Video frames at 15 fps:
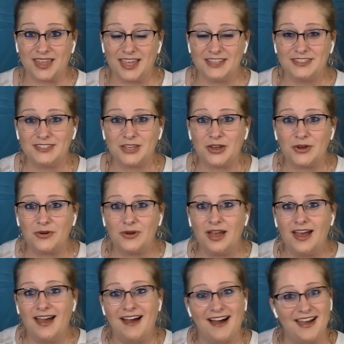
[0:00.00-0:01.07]
And so
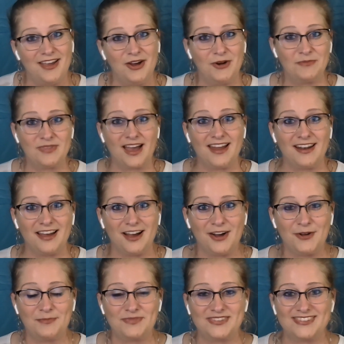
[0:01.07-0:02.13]
I hope that
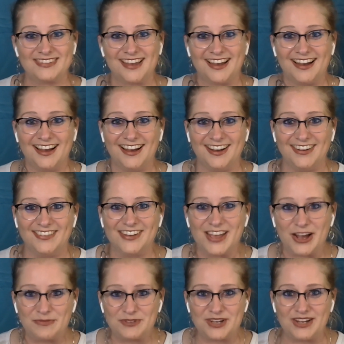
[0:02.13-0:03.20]

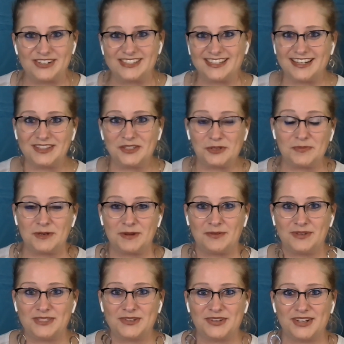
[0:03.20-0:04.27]
helps you understand a little bit about
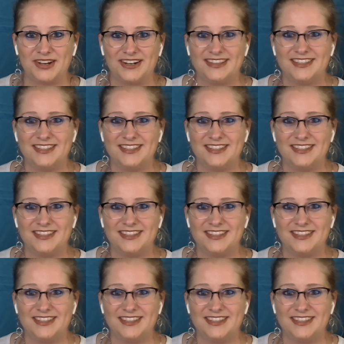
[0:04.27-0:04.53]
what's going on